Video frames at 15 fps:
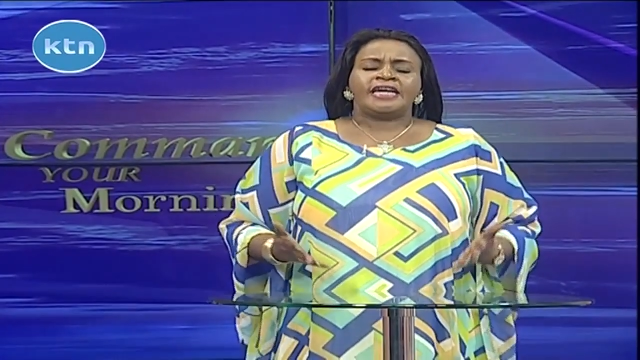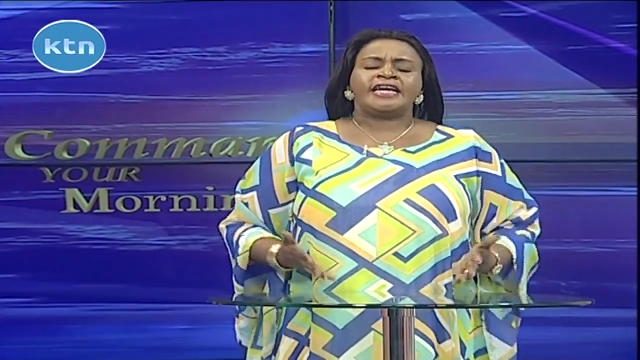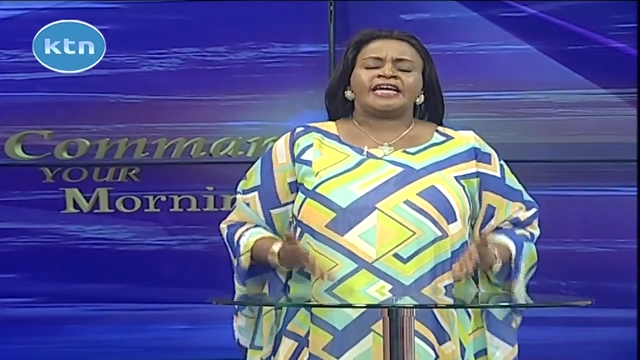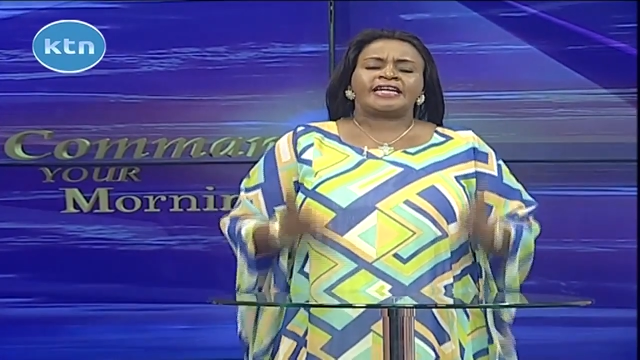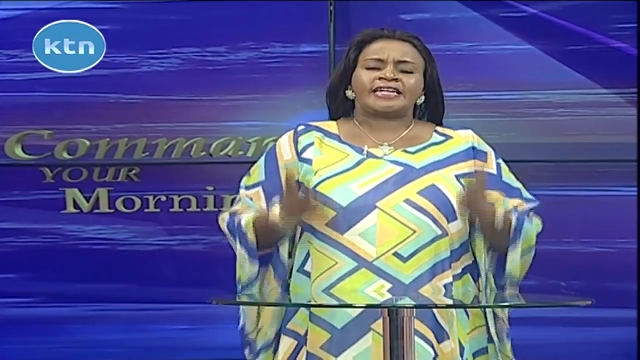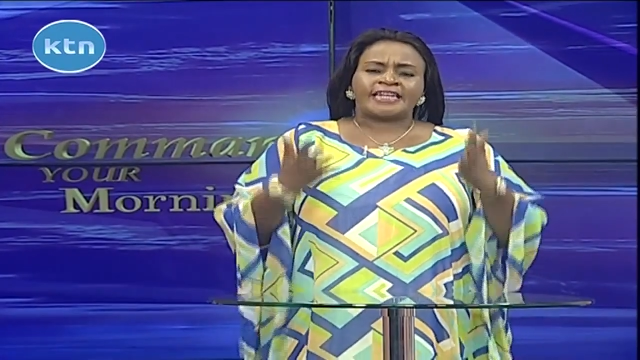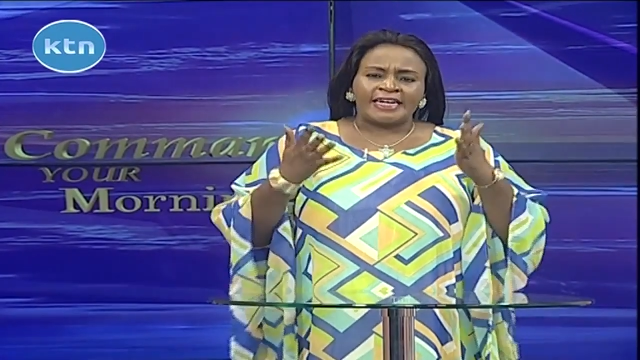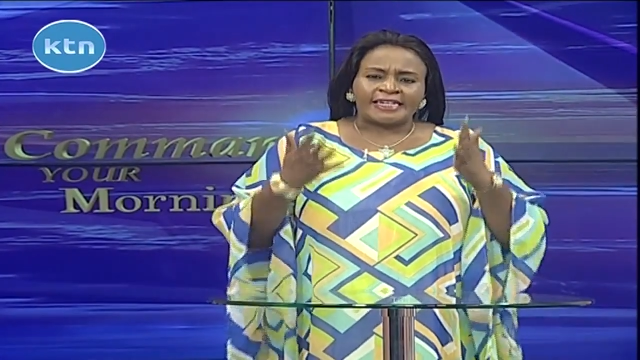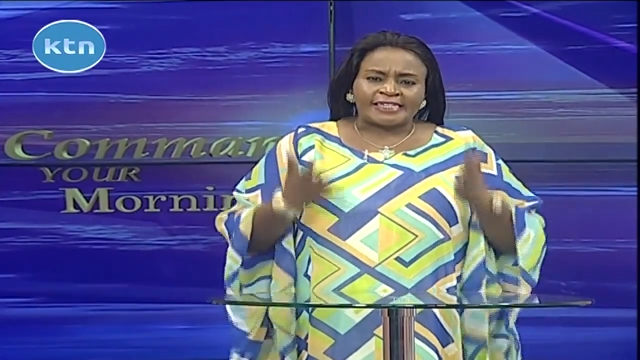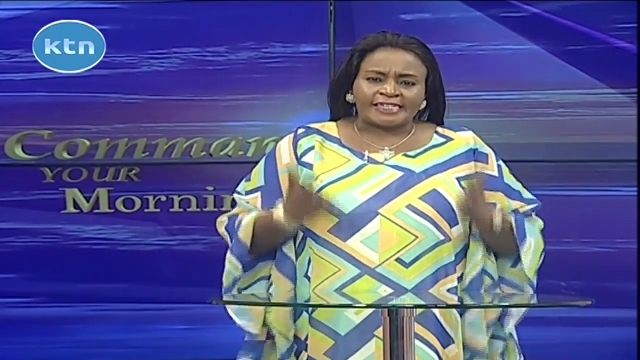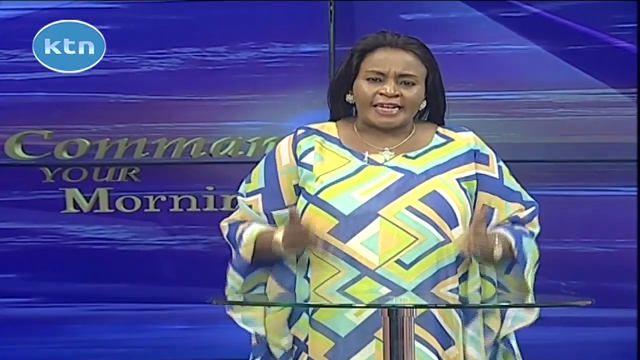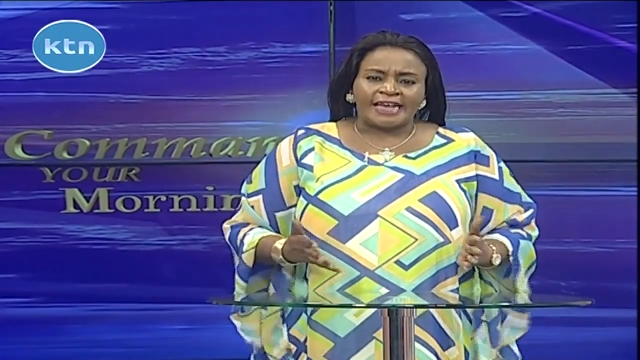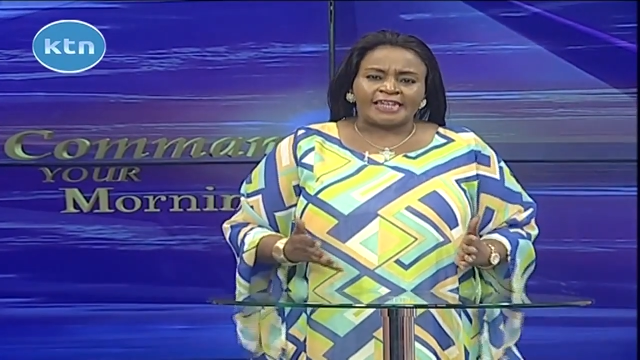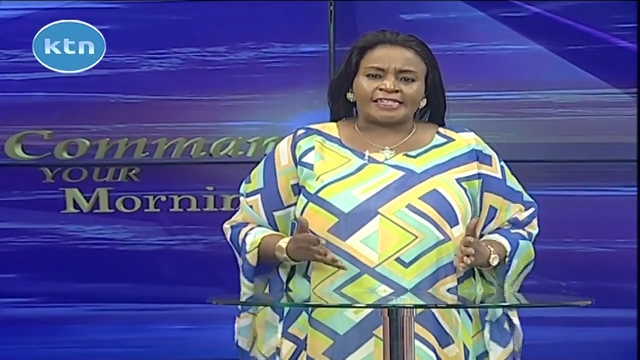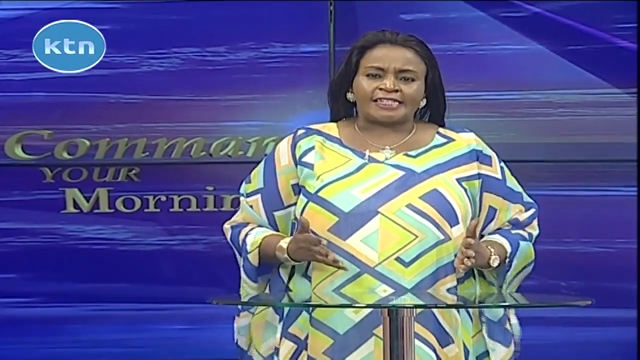in real
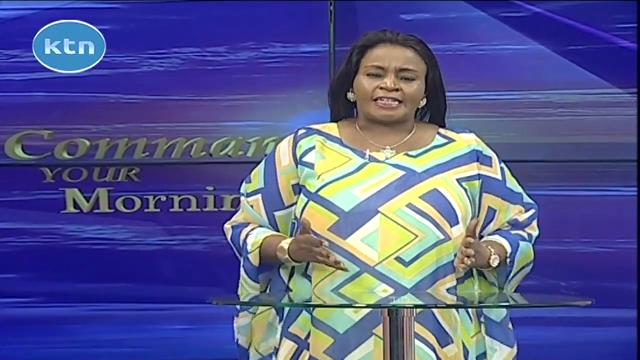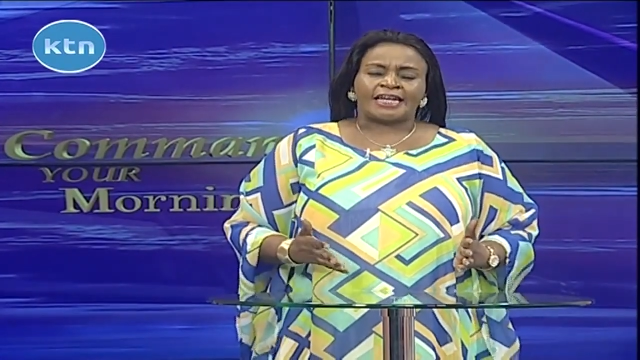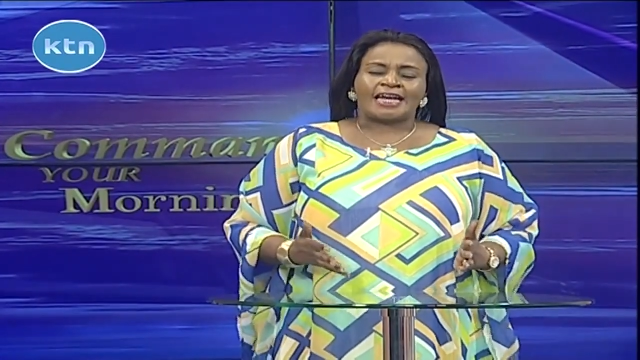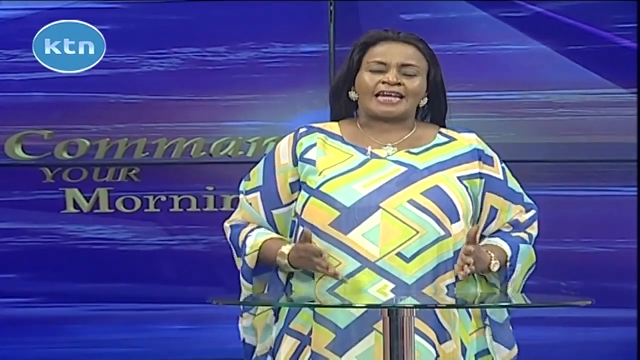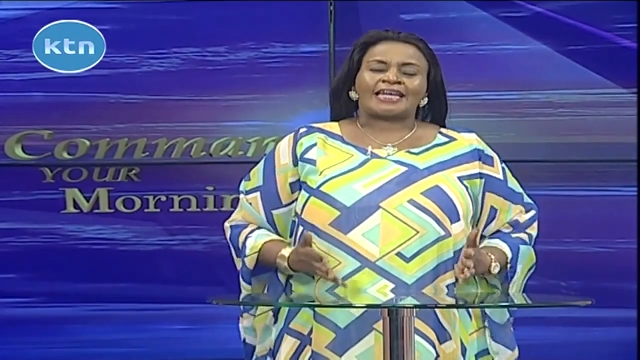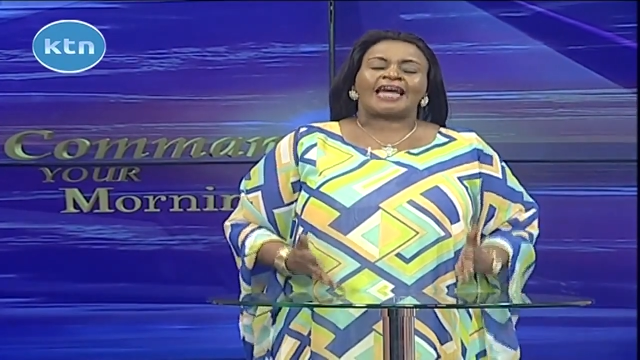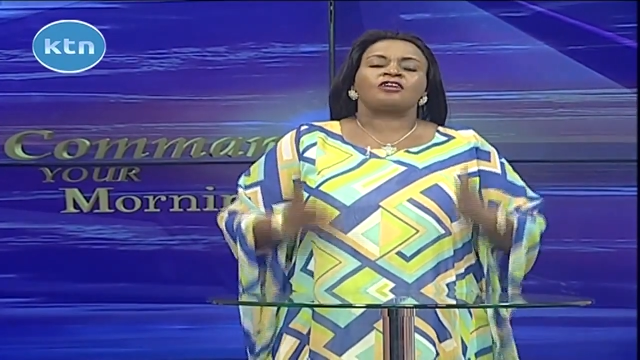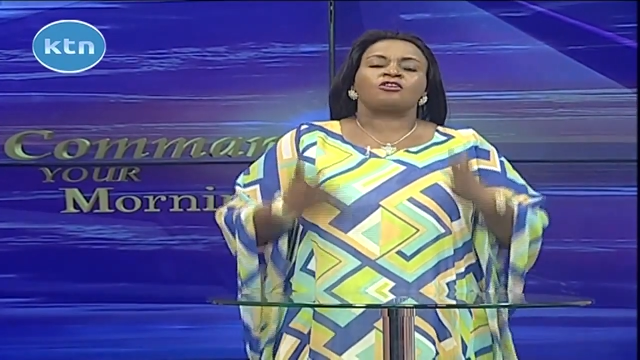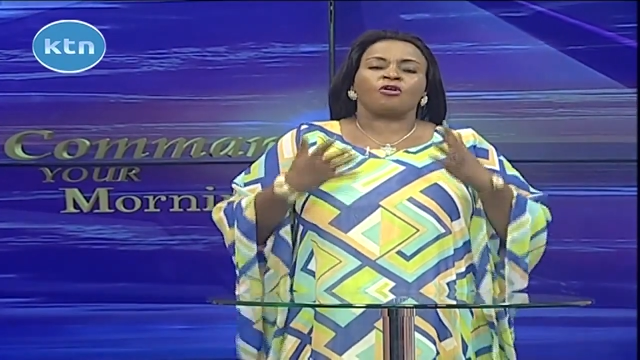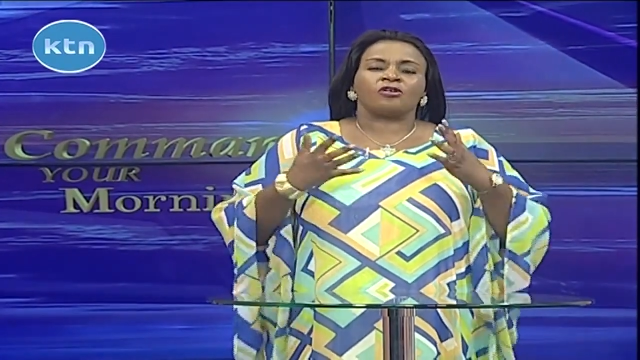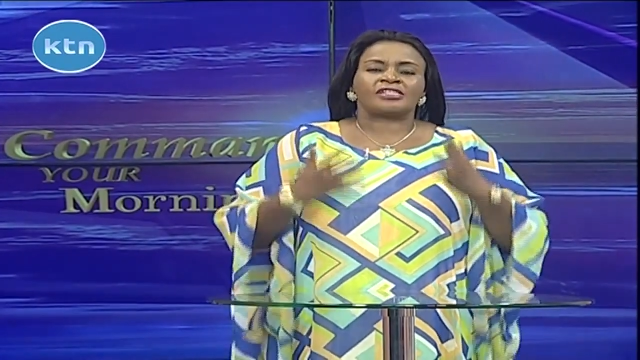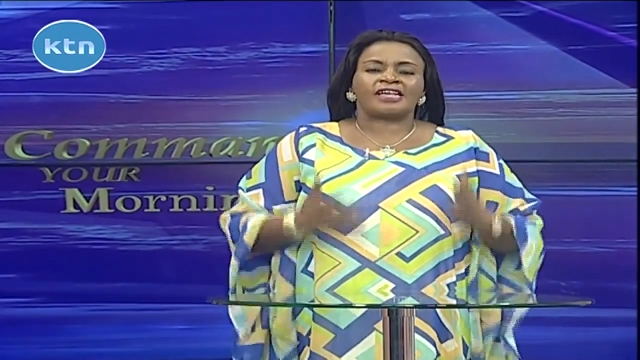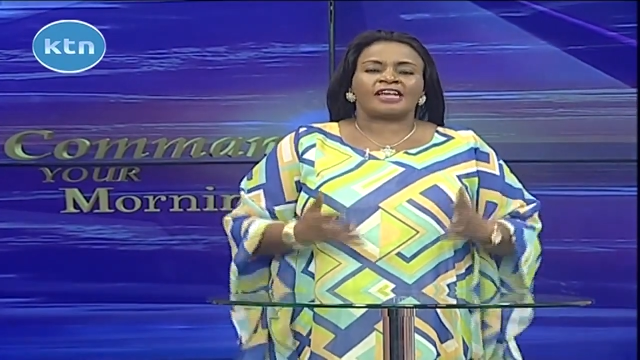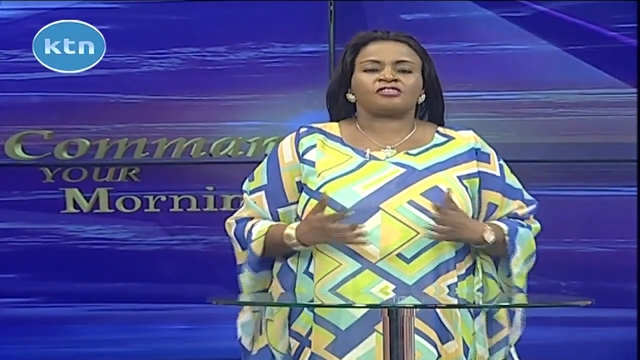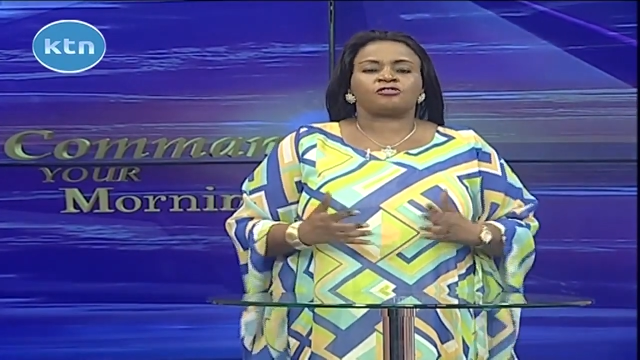sense, can
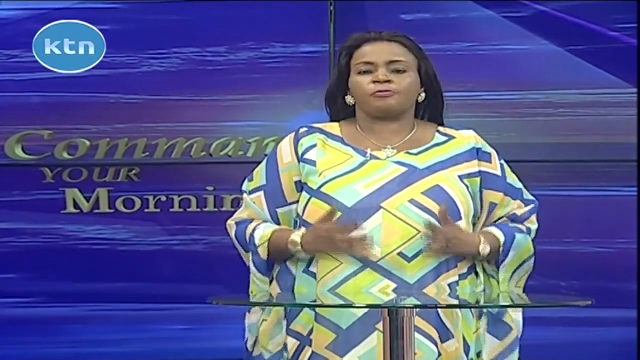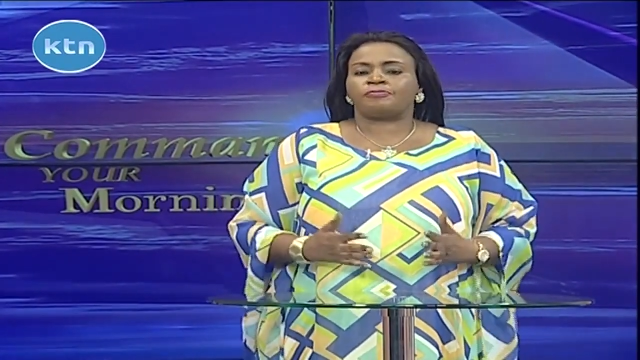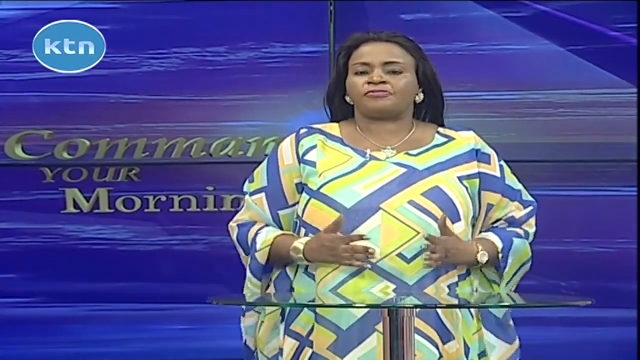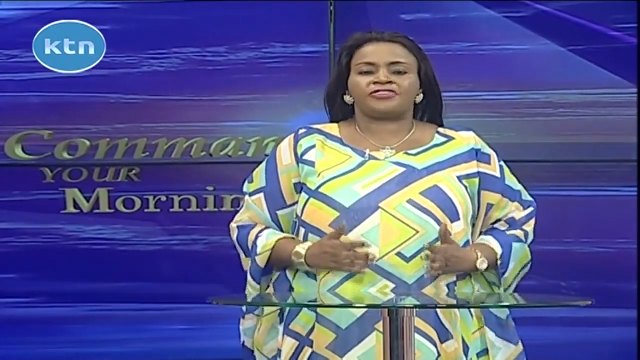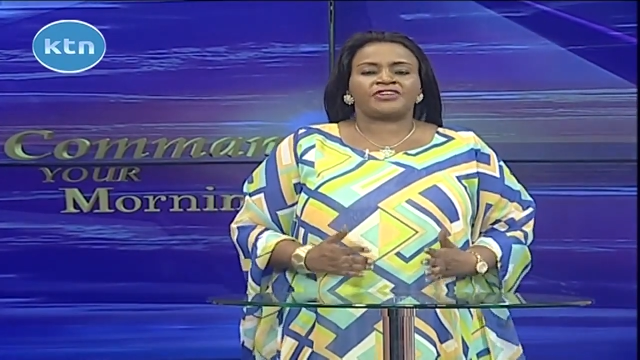cause us to